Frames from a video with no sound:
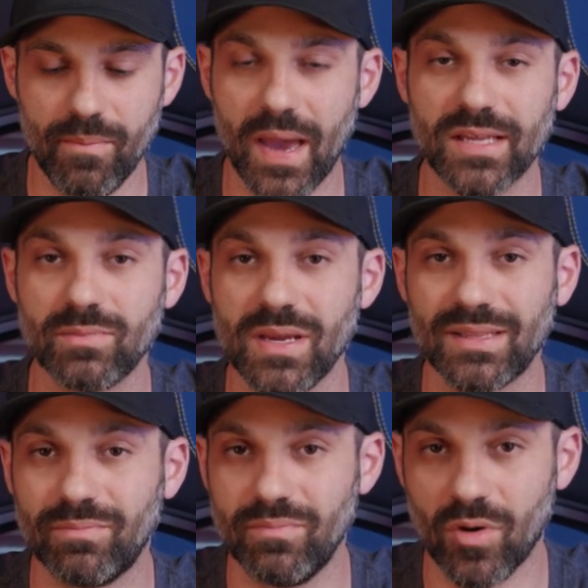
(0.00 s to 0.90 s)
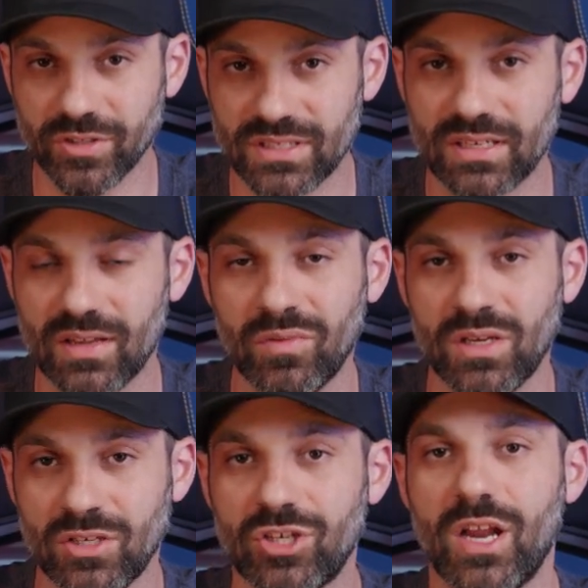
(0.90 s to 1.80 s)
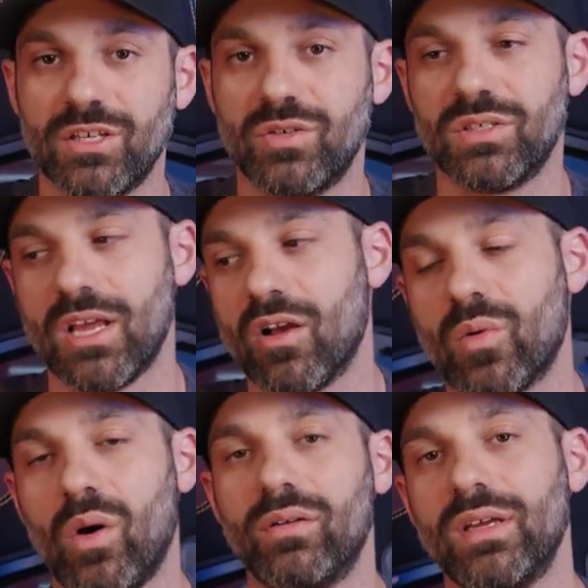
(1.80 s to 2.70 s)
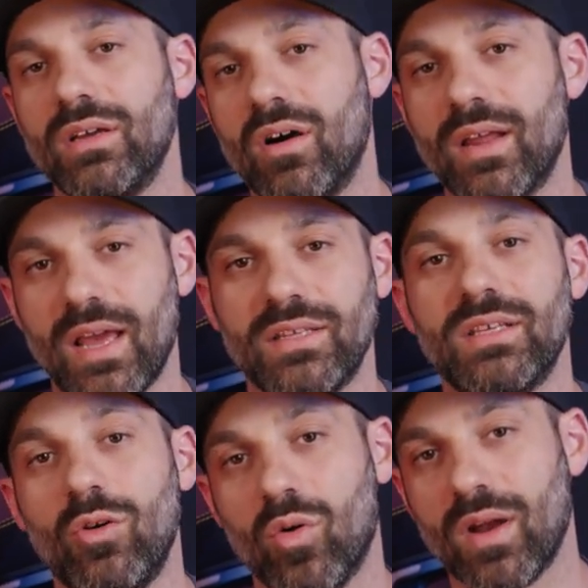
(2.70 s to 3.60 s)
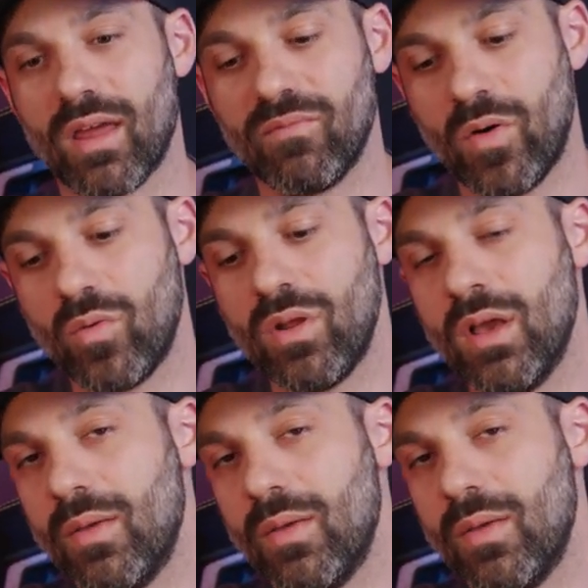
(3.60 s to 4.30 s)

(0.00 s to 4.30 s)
Pads make the most significant change to sound quality on a headset or headphone